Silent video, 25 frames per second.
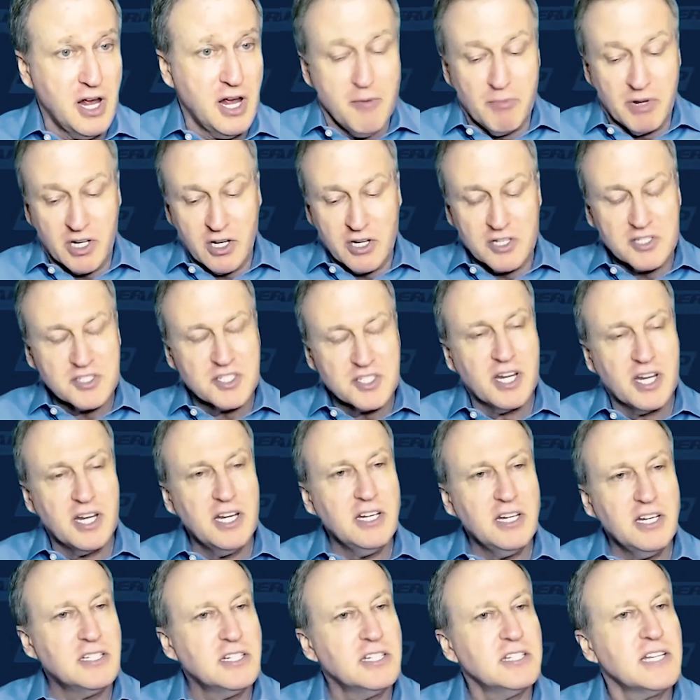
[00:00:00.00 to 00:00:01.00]
because
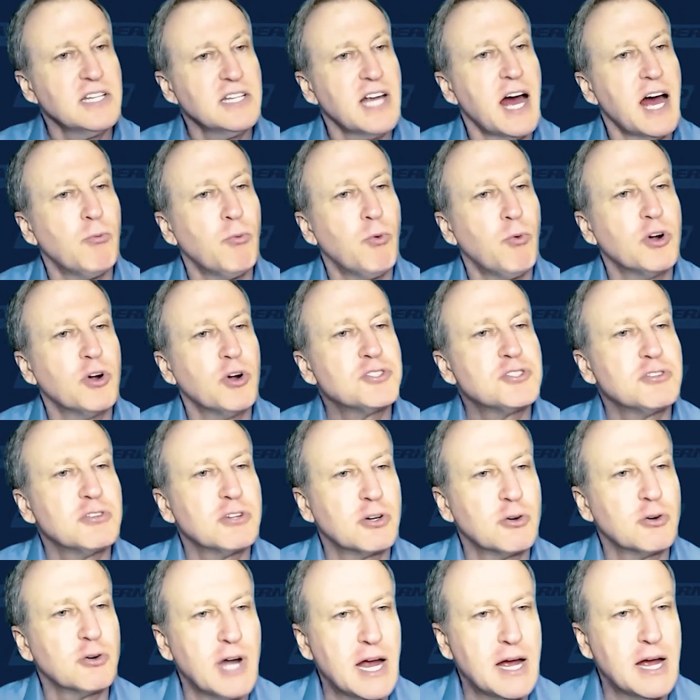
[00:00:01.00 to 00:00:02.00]
he did not want you to
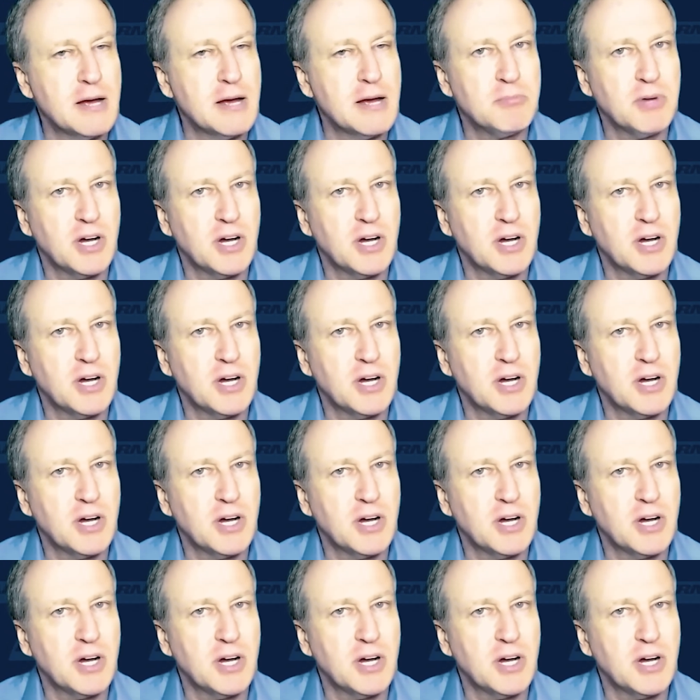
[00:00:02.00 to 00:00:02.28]
grab